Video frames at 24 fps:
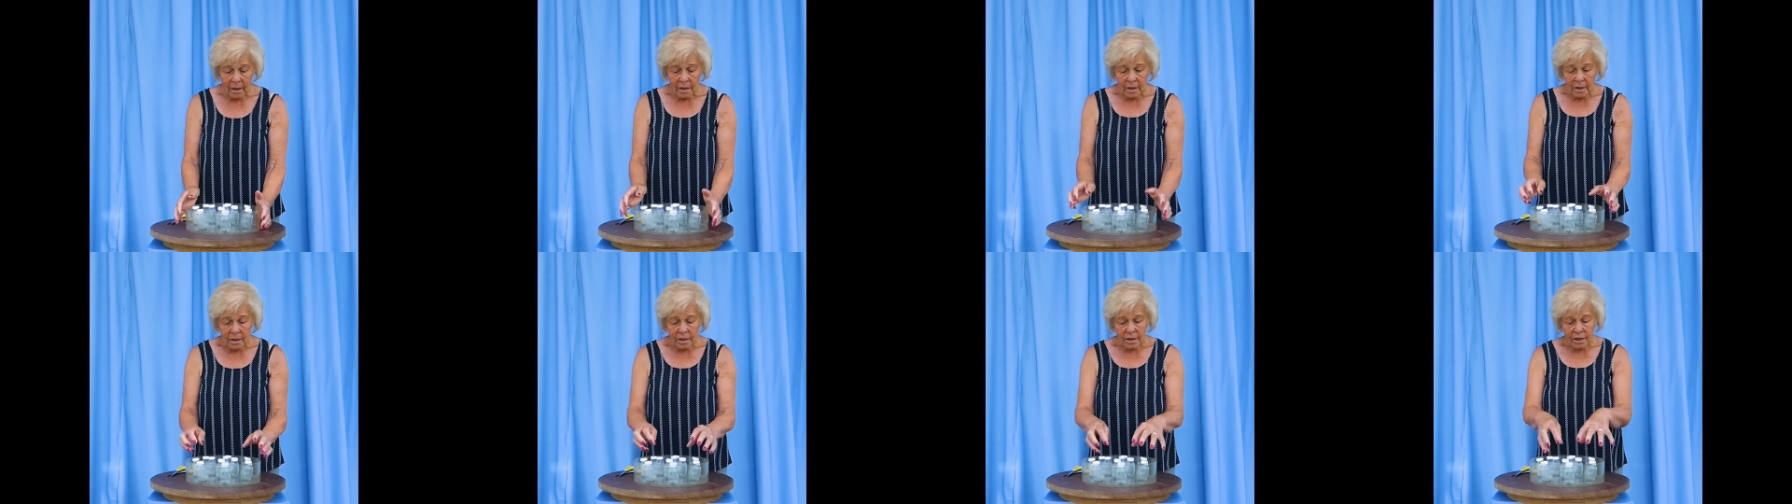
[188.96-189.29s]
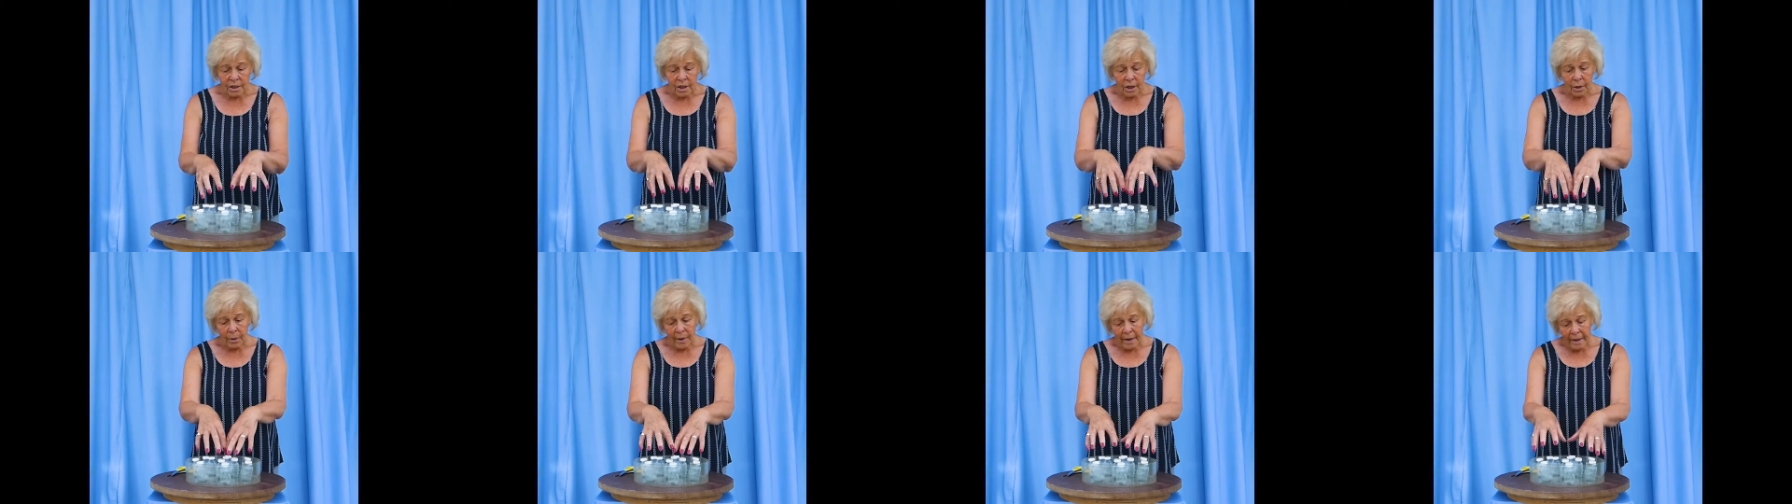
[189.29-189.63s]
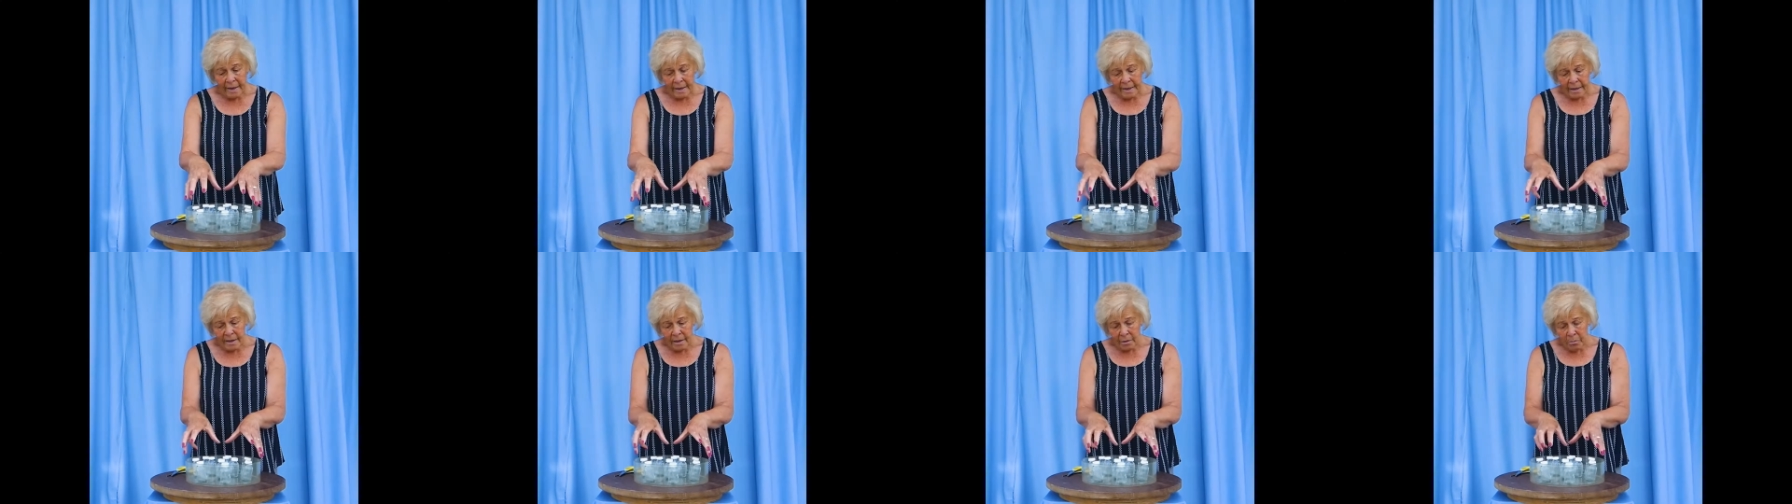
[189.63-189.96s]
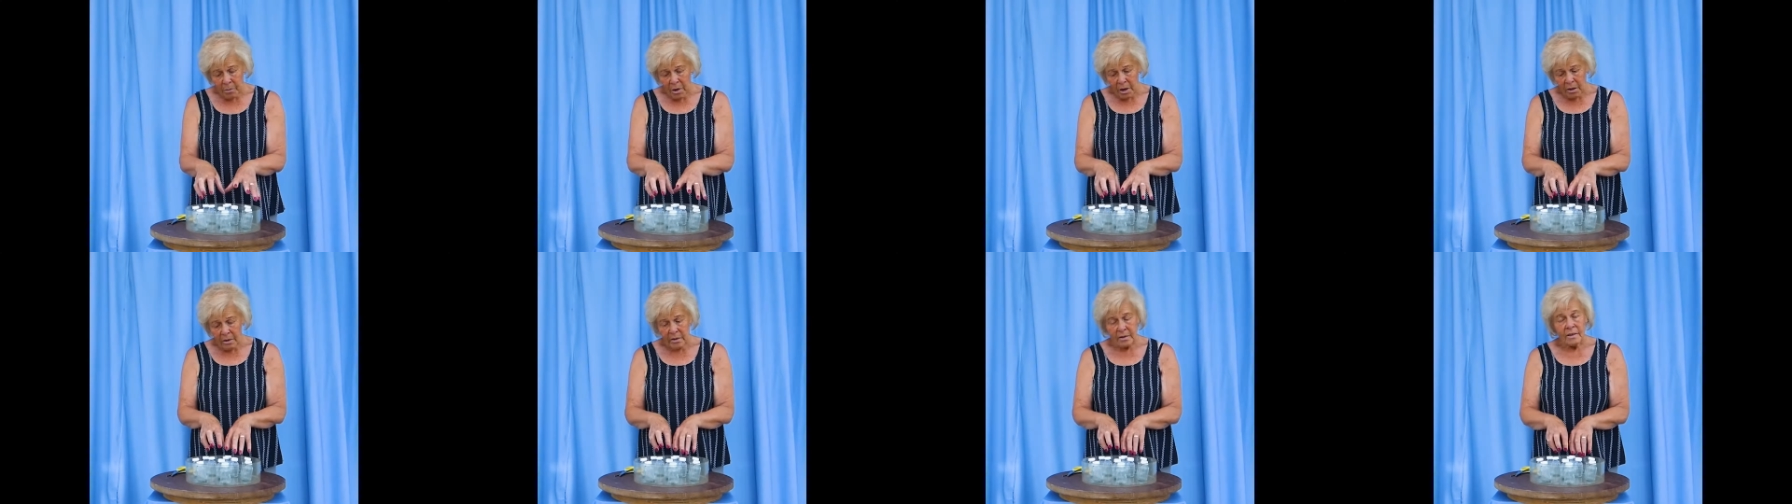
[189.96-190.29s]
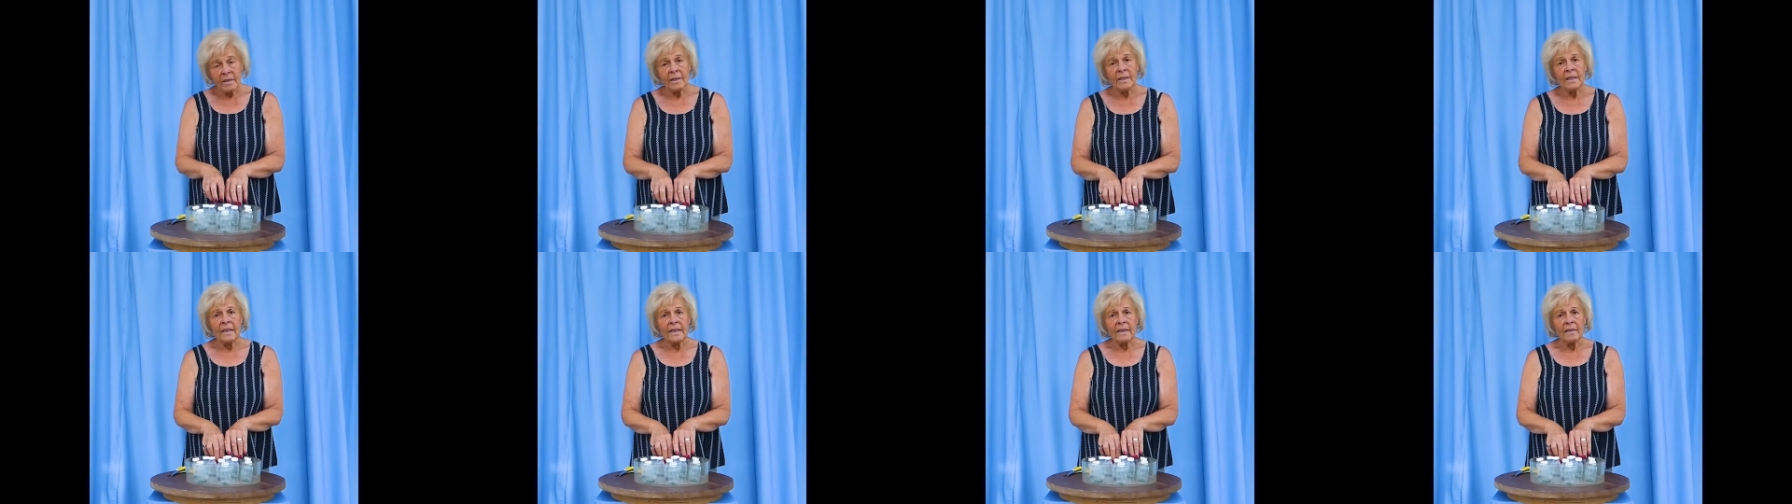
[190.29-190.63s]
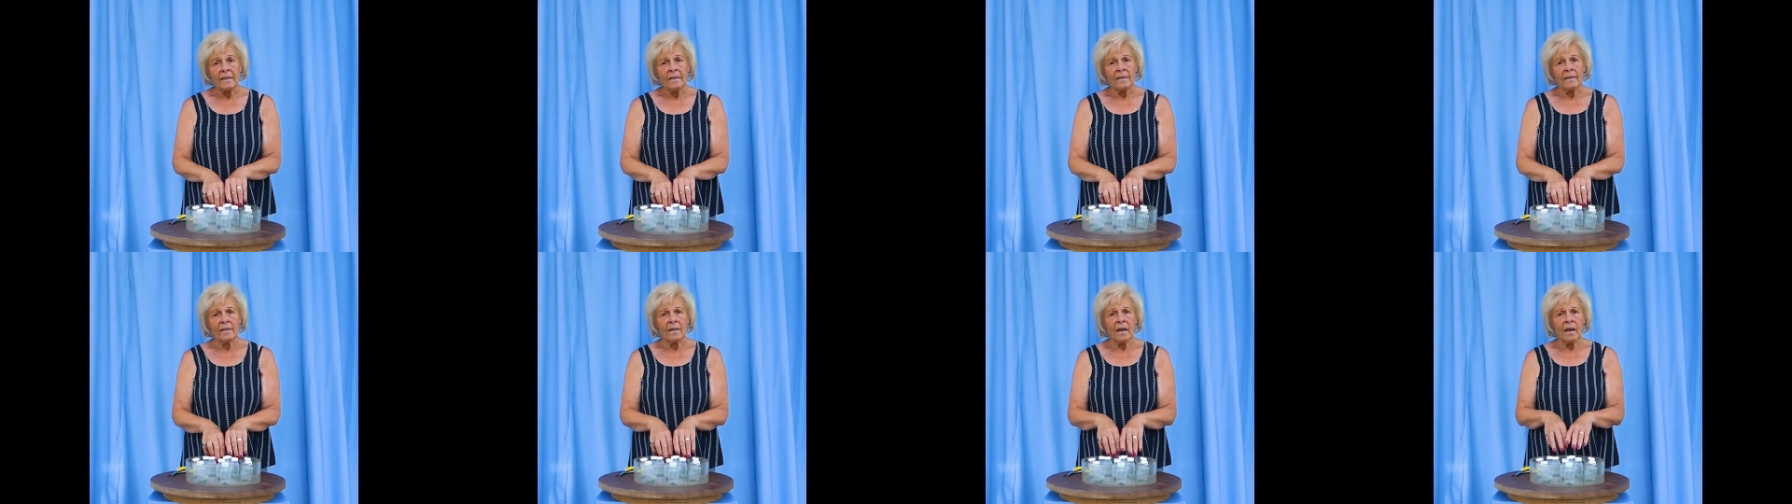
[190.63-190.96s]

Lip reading: So in amongst this,